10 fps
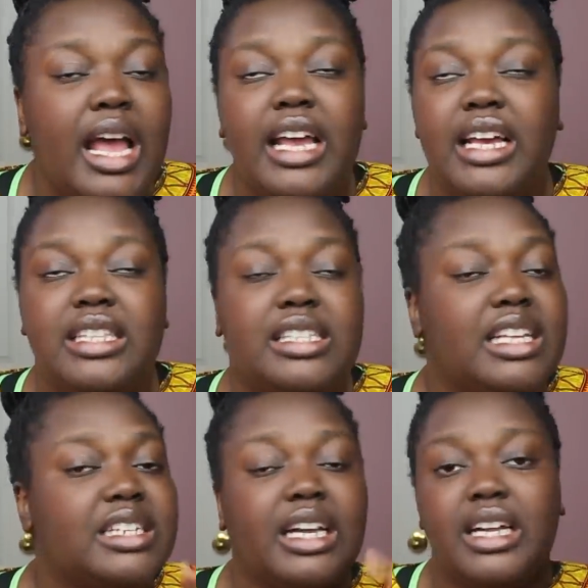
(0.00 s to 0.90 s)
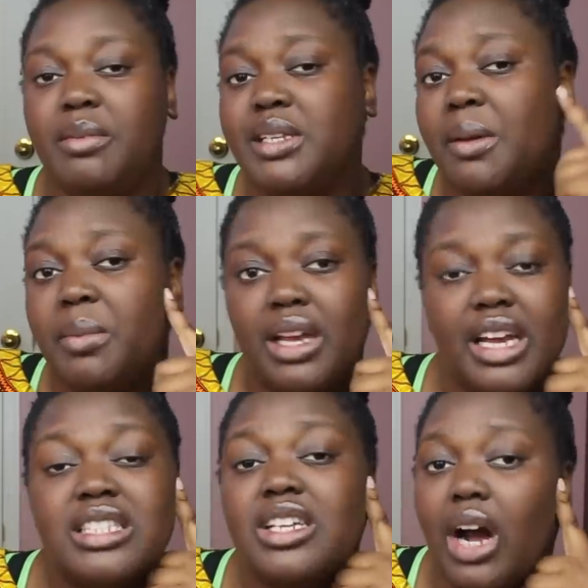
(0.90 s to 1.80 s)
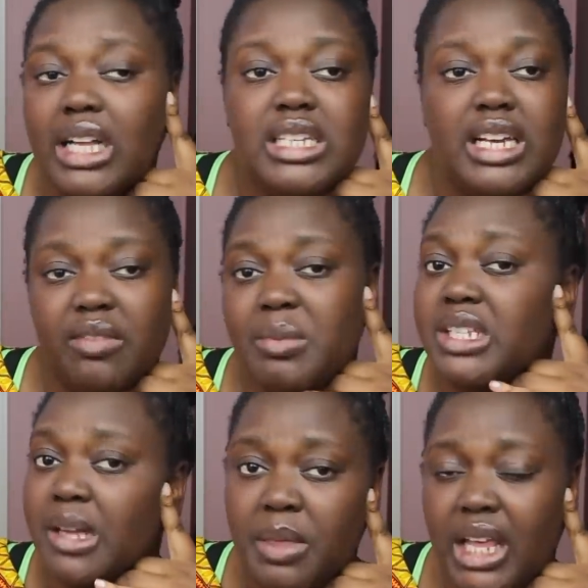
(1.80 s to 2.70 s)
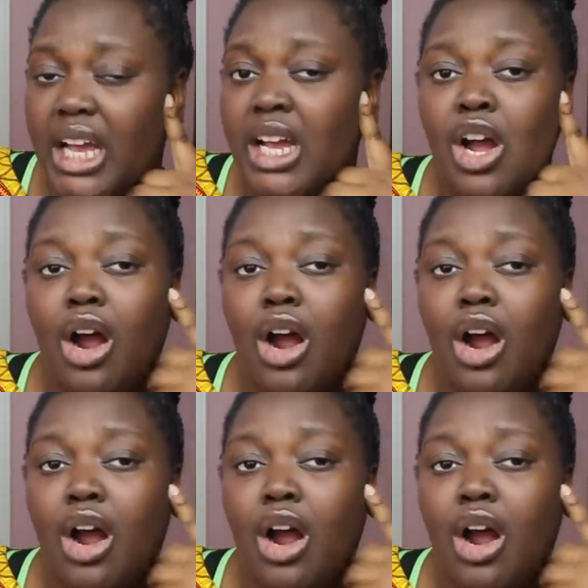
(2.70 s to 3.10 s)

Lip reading: It's got to give me something. It's got to give me something.